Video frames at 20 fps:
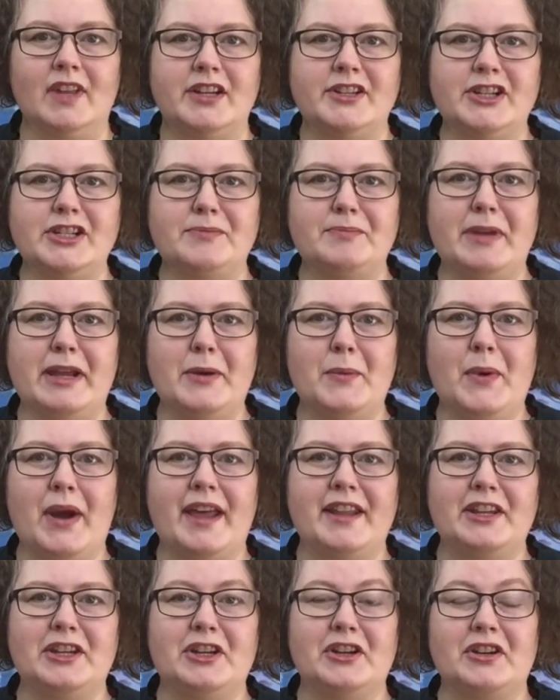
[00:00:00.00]
Just be aware
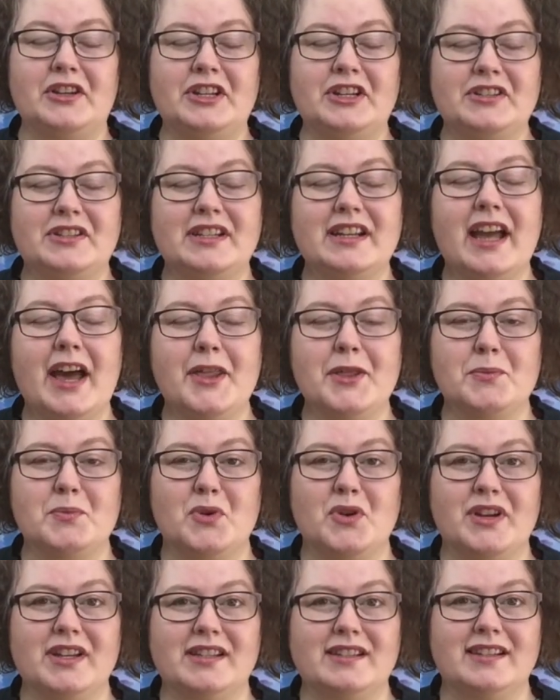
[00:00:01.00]
that you can use the other
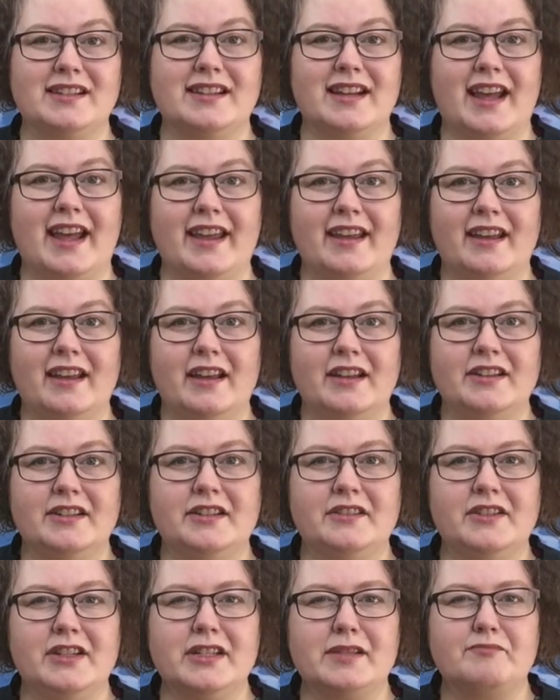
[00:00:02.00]
points today
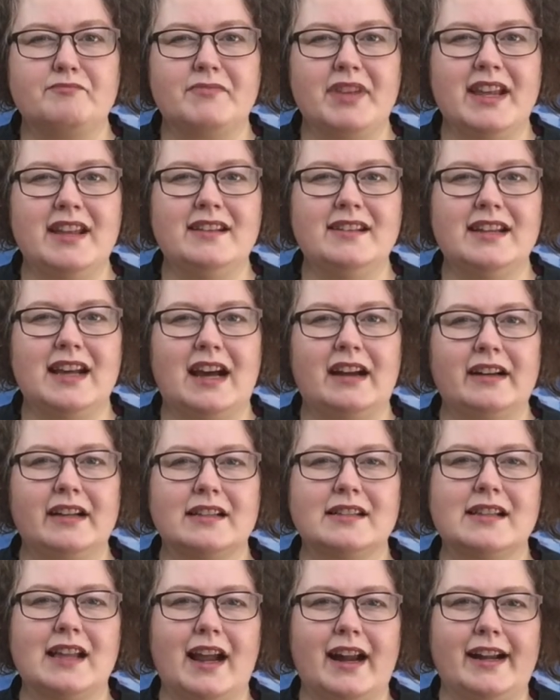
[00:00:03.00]
to just pin down
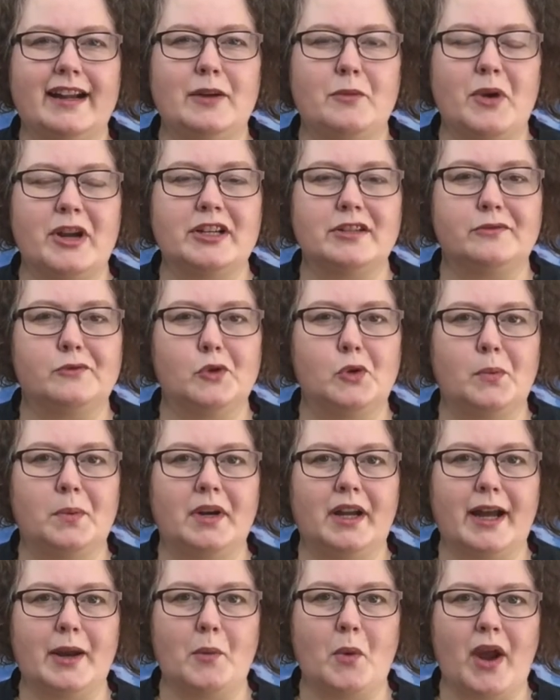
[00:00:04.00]
exactly which four
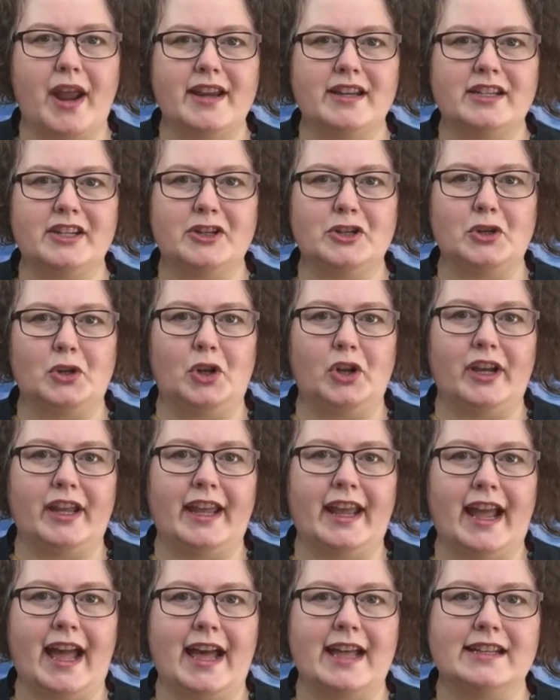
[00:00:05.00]
ply weight you're
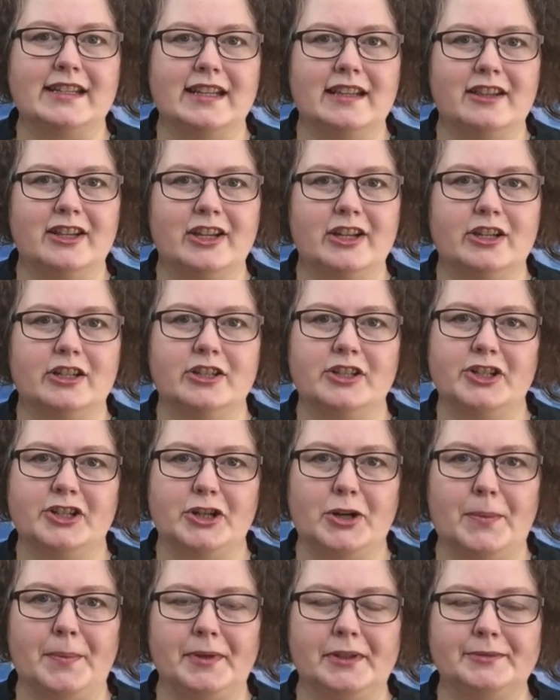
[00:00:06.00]
looking at in the yarn
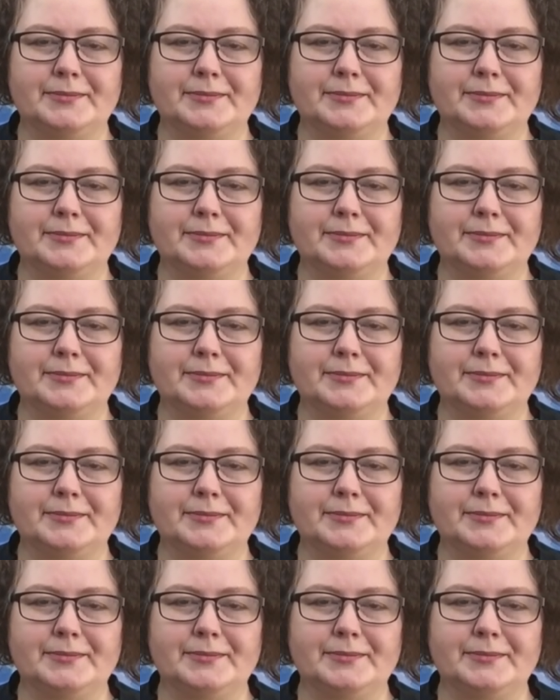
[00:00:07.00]
shop.